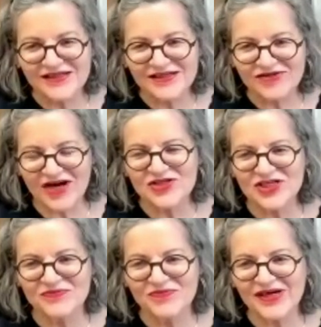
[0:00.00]
Yeah,
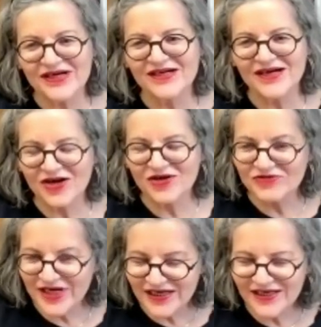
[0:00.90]
pop art. I love
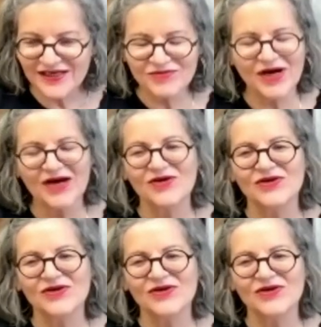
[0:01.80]
pop art.